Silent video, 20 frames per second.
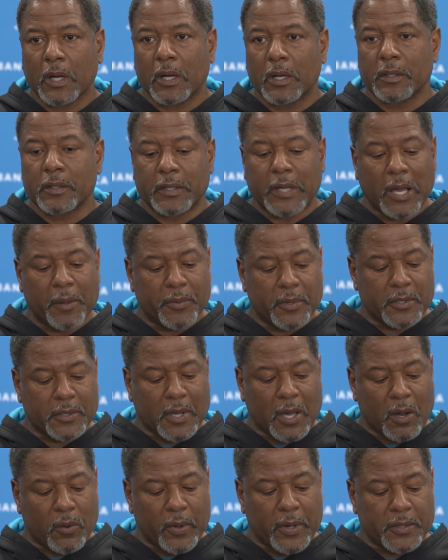Uh, depth is
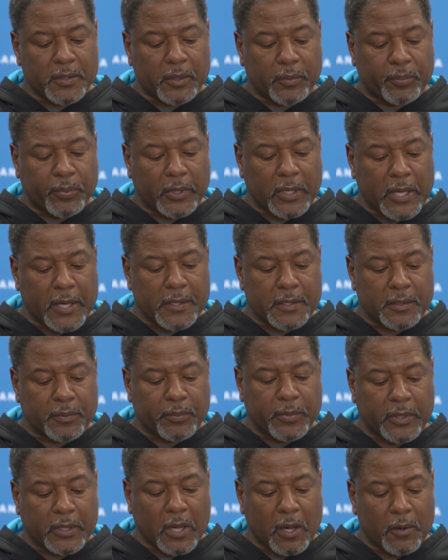always a plus,
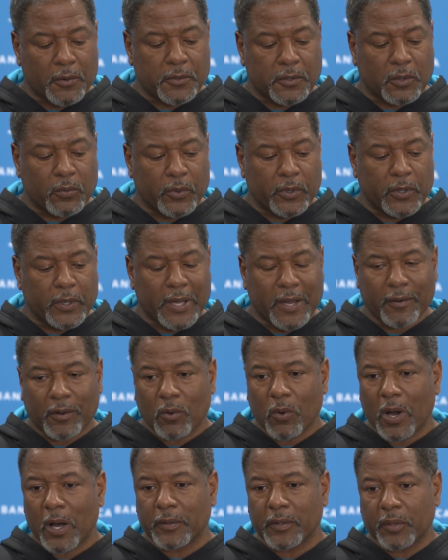but also when you have
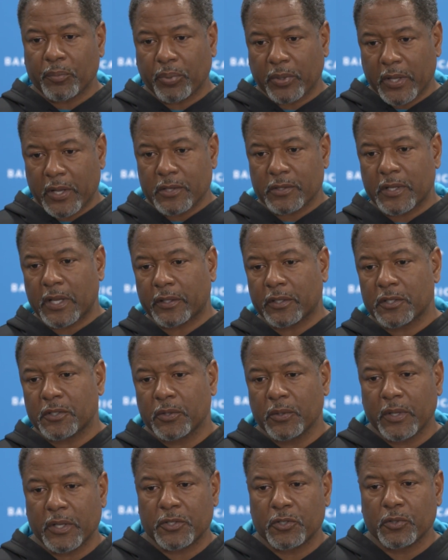quality players like the
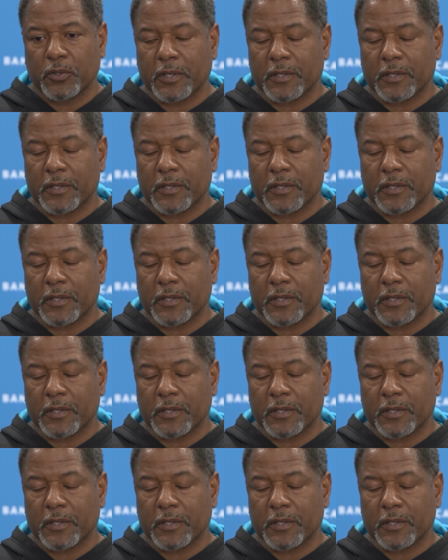two that you